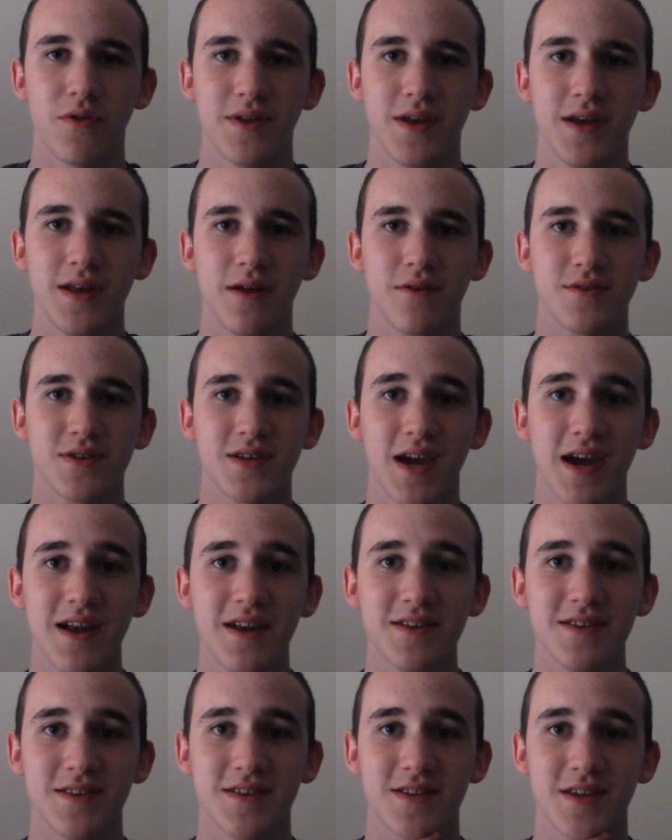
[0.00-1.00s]
in need, I was kind
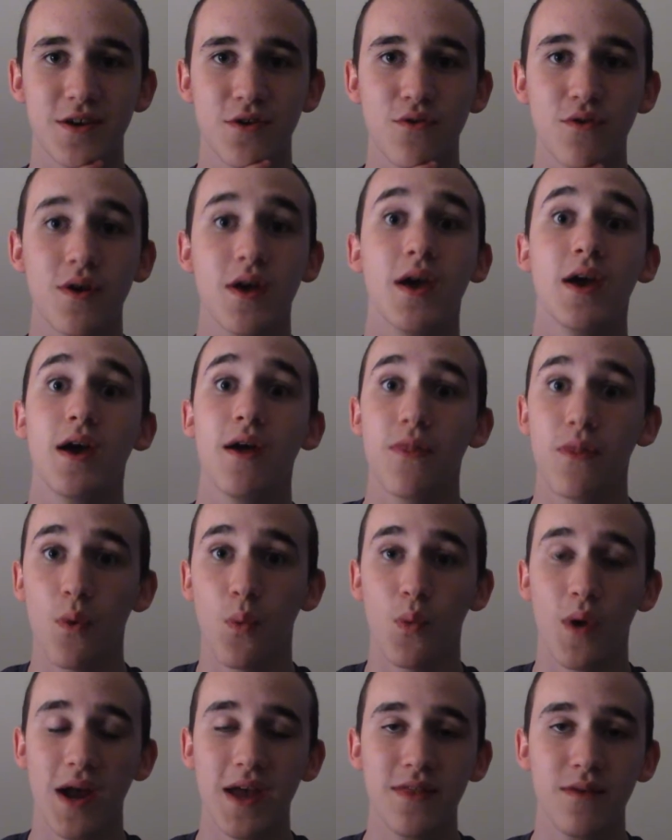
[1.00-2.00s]
of still, the
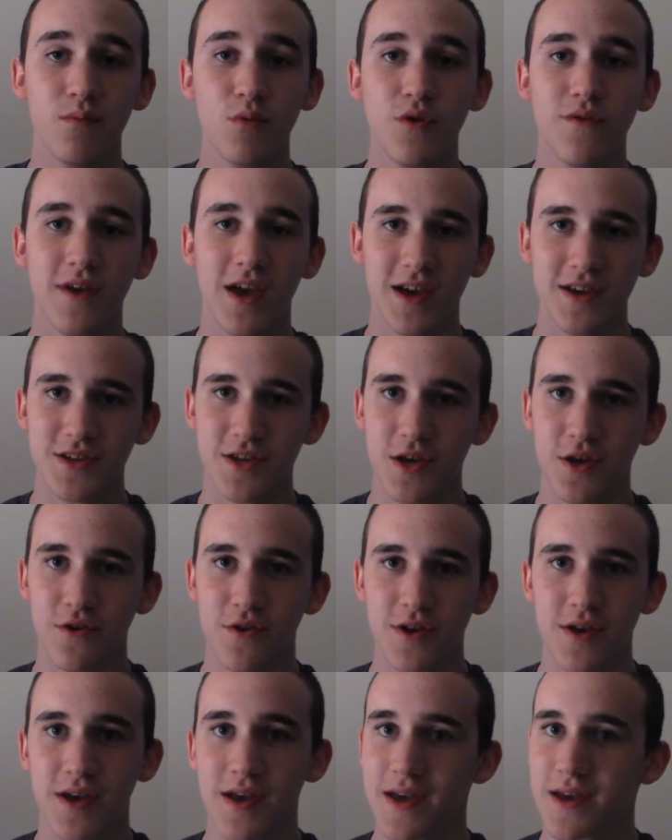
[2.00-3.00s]
way the movie
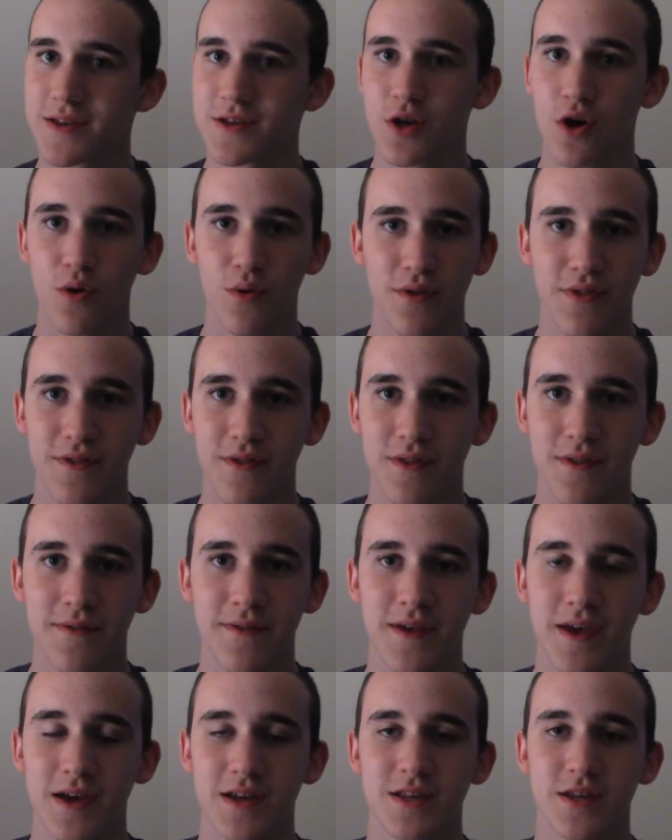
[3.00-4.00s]
executed it, and it's all within
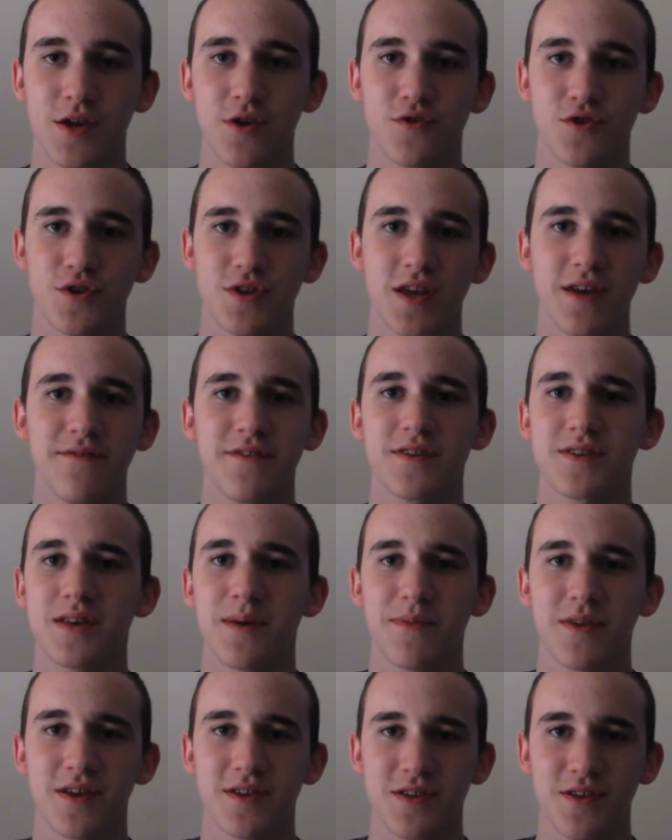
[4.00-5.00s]
the execution. Even if
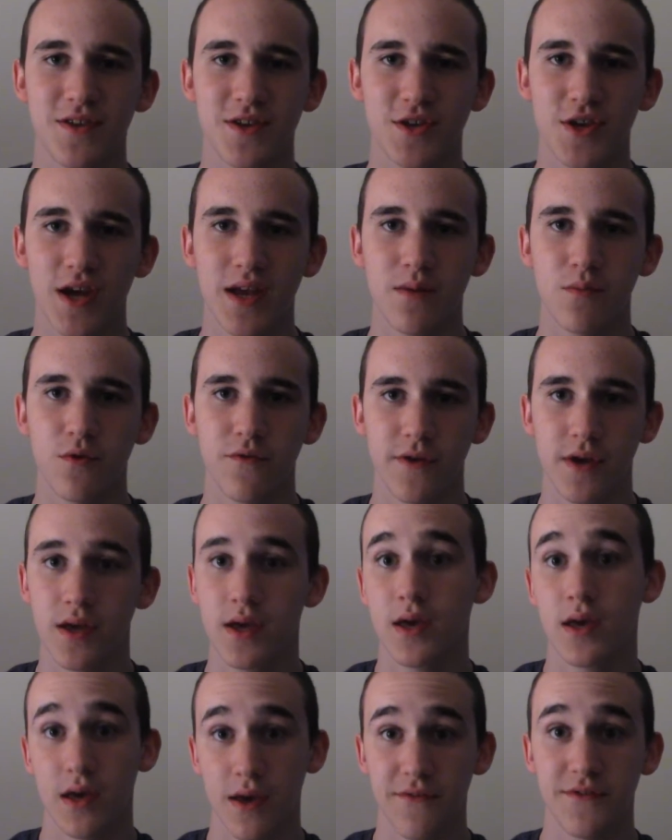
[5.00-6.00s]
something is cliche in a movie,
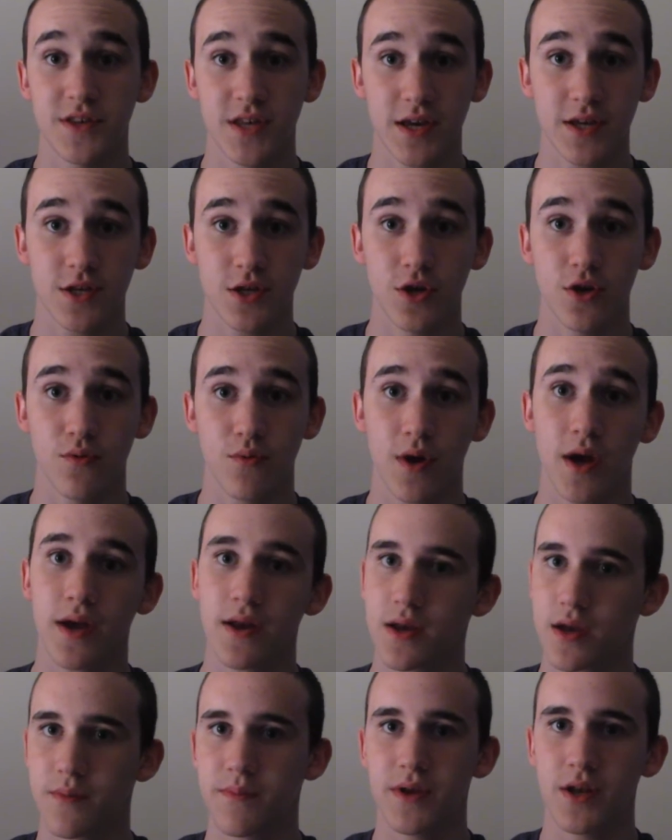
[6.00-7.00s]
if it's executed right,
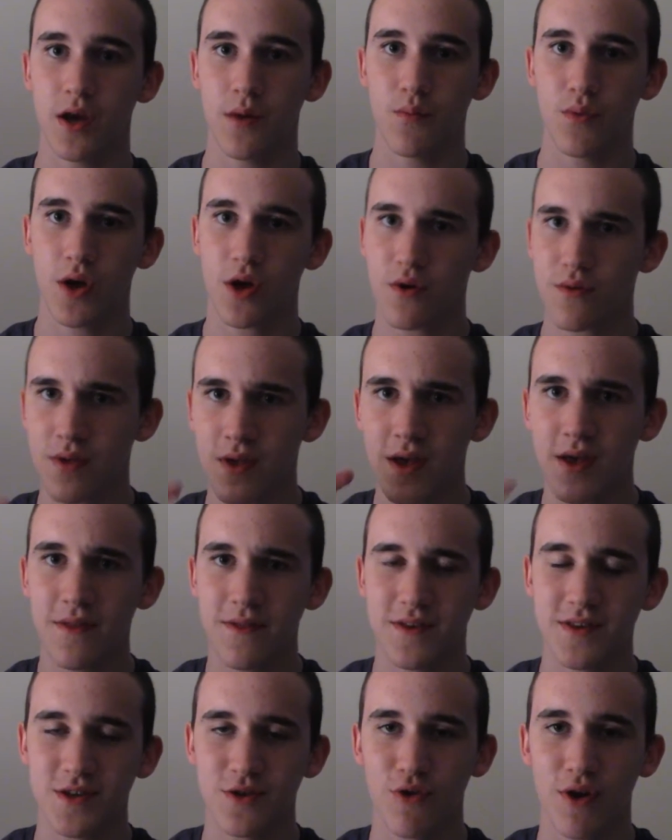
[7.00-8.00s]
it can be done well.
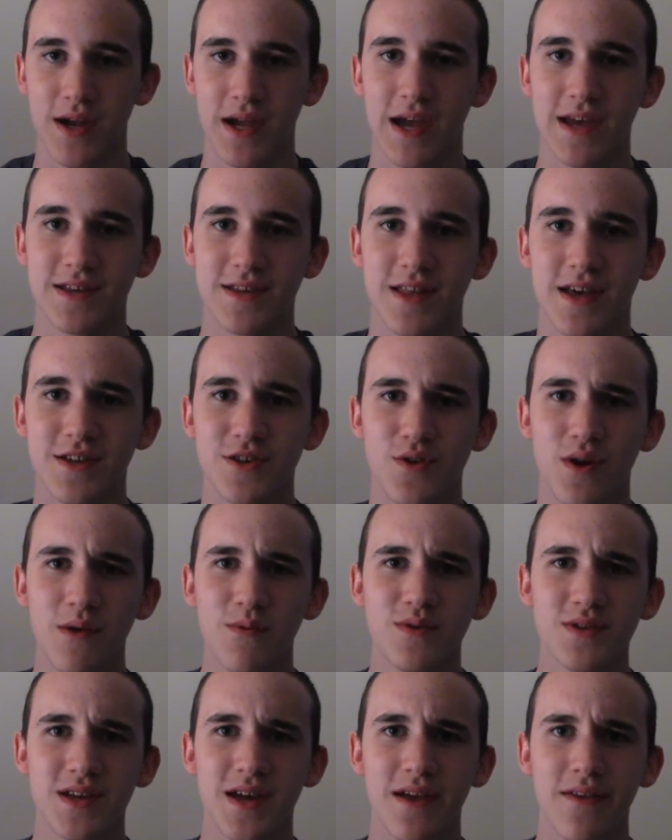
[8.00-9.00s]
This is a great case of that. So I
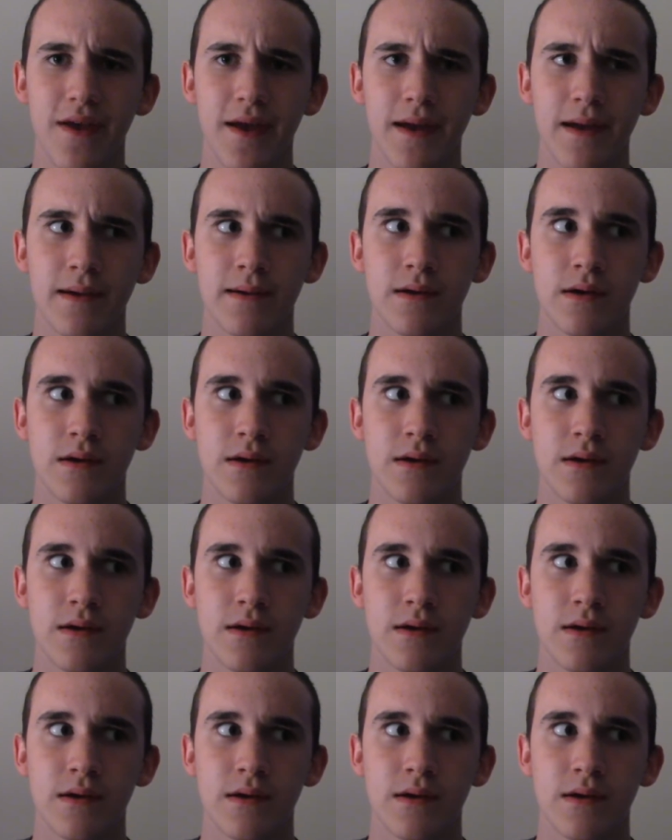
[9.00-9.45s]
was kind of like,